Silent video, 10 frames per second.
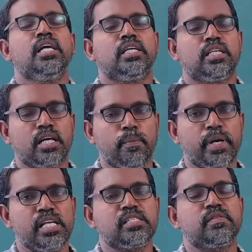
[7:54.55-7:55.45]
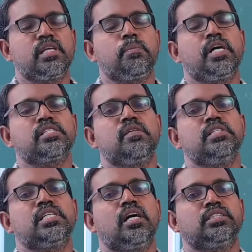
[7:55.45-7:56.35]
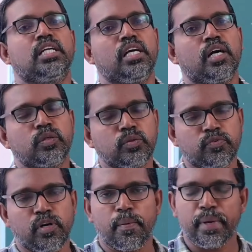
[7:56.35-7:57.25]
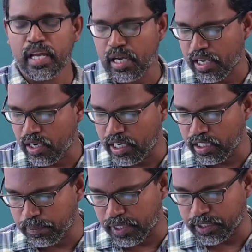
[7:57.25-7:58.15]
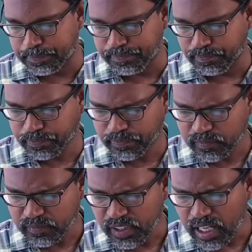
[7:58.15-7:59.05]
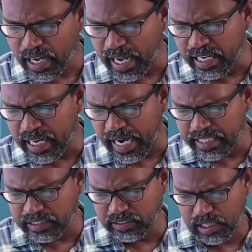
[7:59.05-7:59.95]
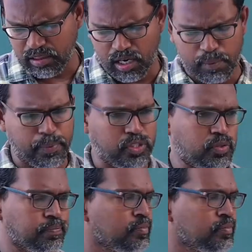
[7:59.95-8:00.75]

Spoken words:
it combines with the positively charged ion to form a ionic bond. High lattice enthalpies.